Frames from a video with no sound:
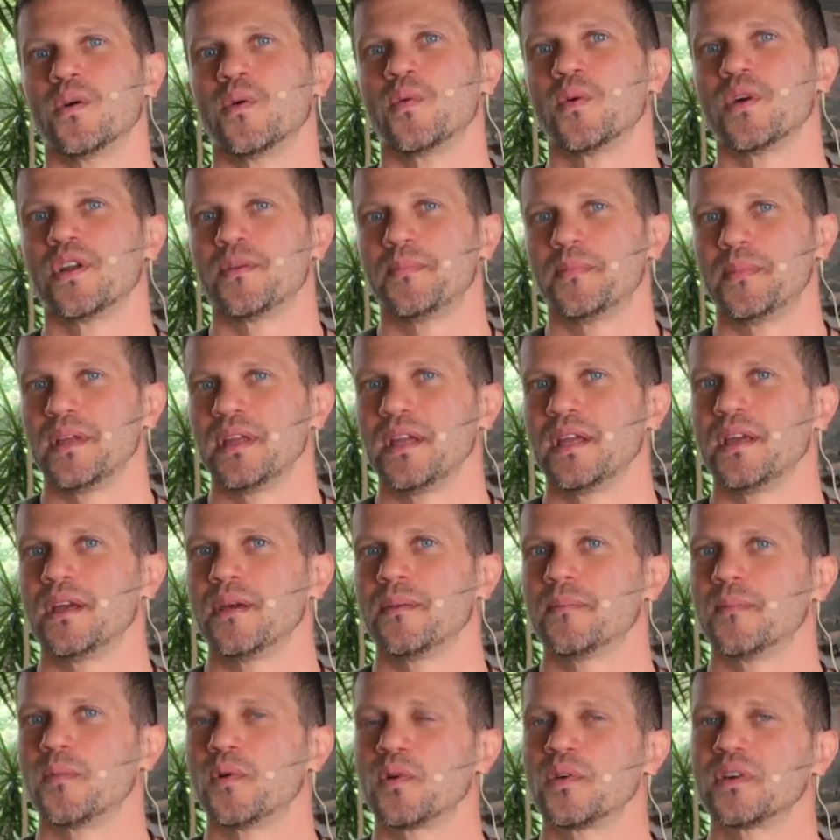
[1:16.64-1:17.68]
would be
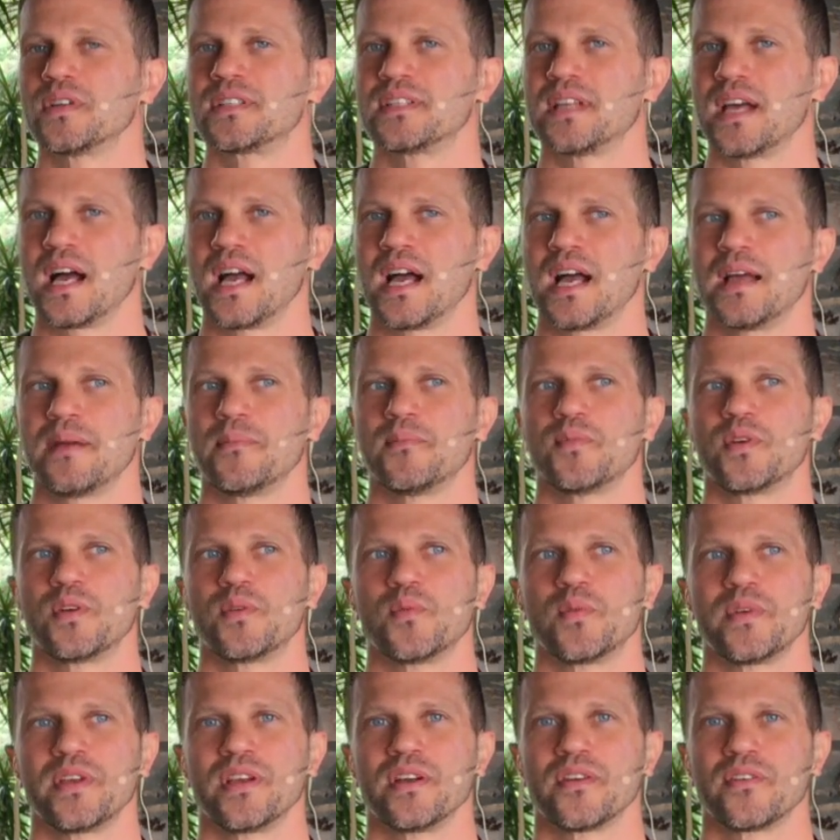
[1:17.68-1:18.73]
more time
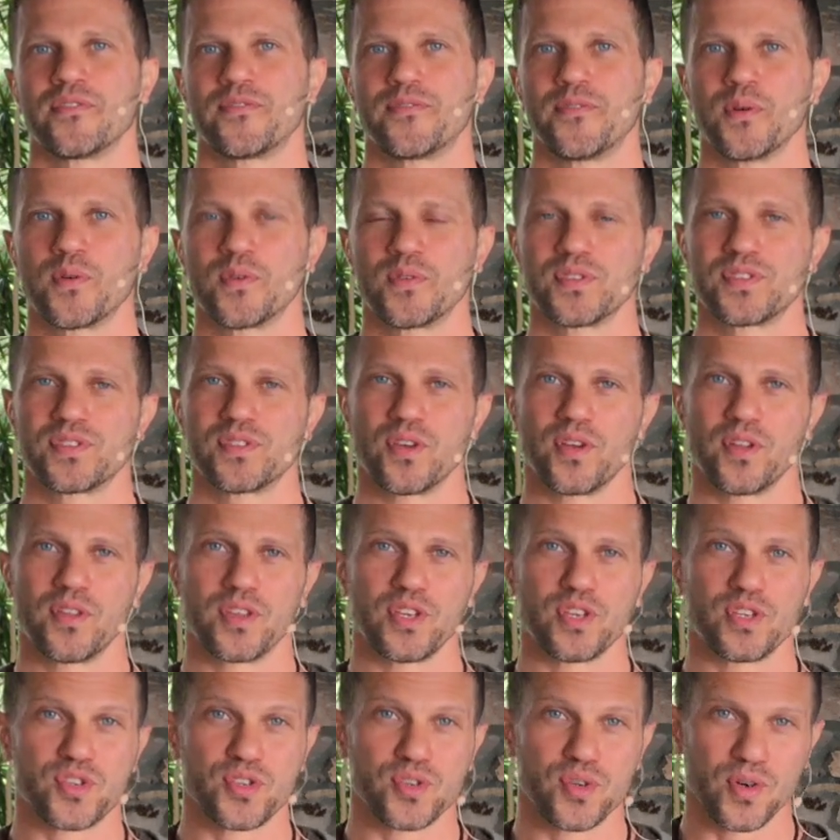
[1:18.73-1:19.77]
when we are focused on
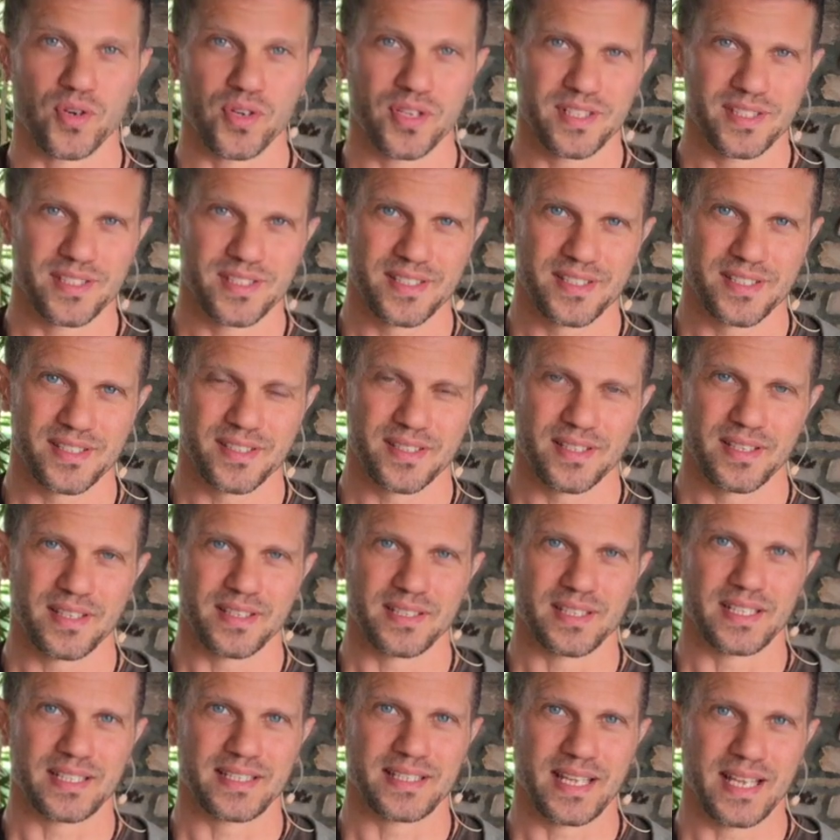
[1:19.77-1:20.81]
the joints,
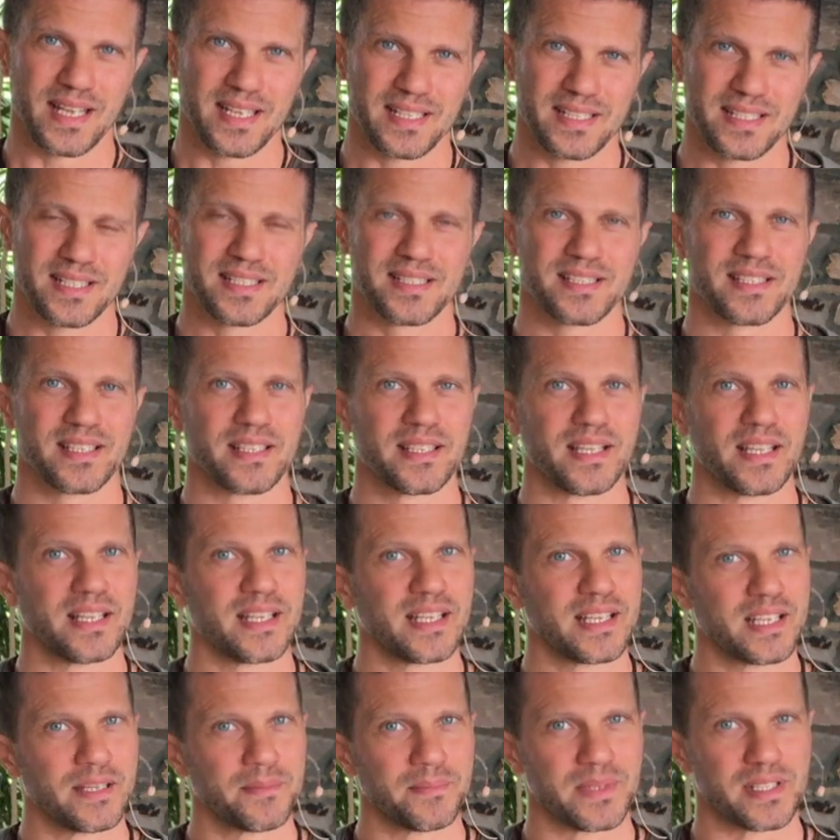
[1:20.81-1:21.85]
the tendons, and the
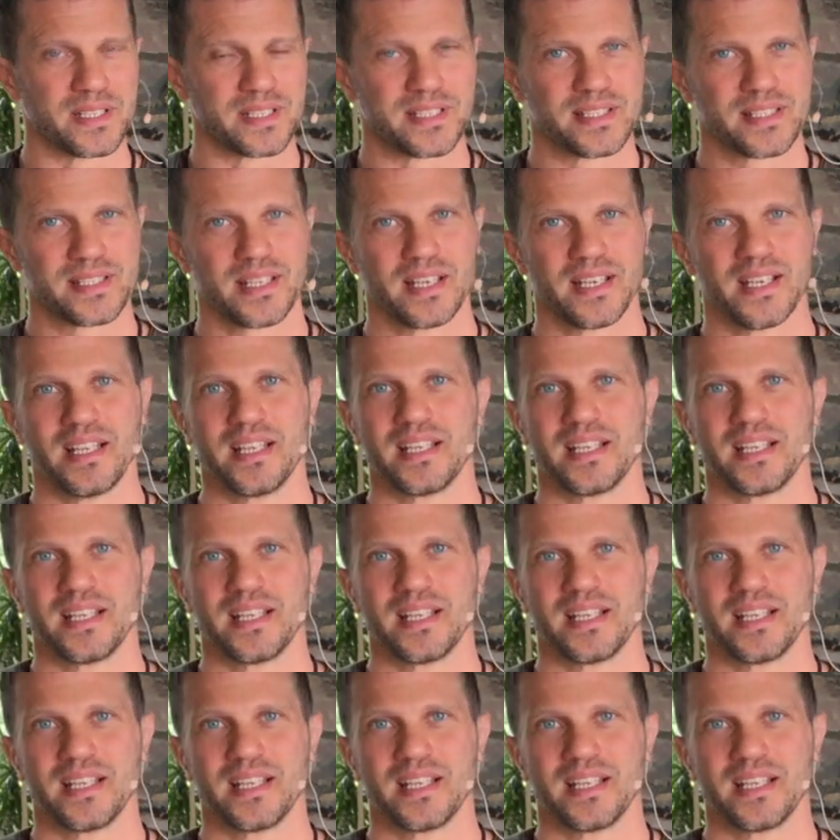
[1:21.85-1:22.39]
ligaments.